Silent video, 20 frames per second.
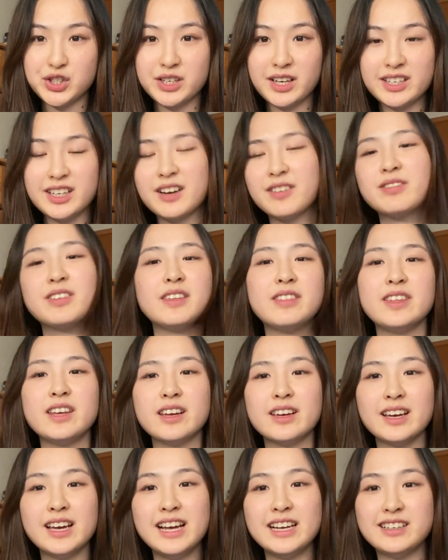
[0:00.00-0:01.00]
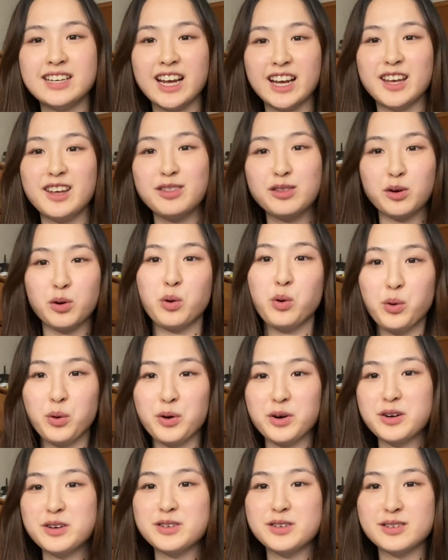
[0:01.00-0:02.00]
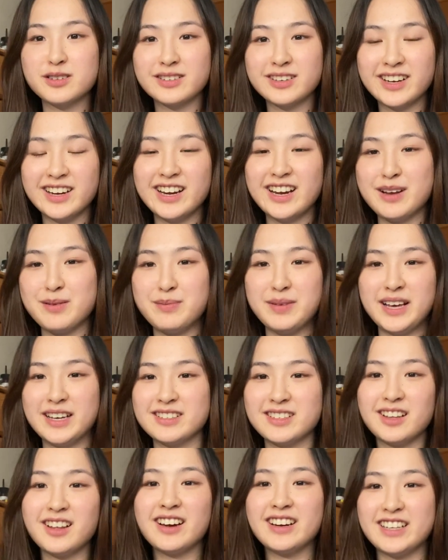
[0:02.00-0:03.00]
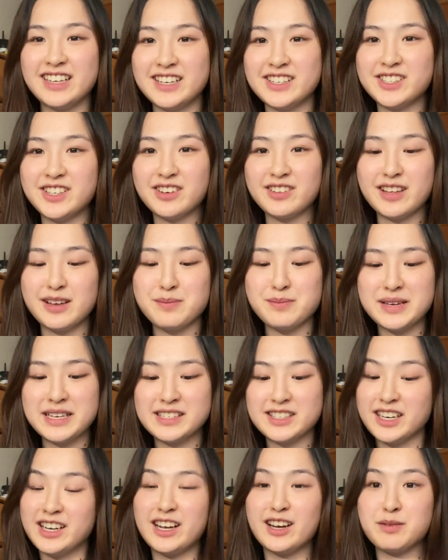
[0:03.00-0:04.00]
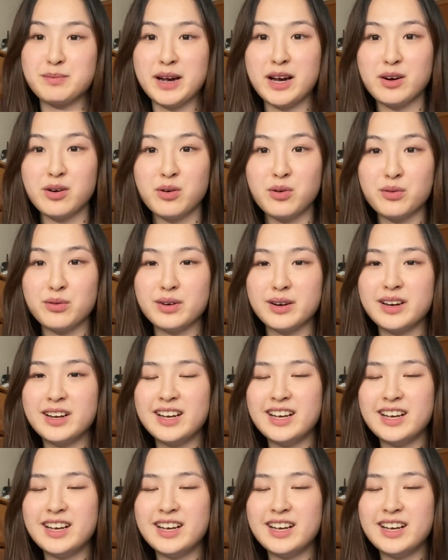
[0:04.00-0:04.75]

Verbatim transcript: I definitely think taking the course is a lot easier than me studying on my own.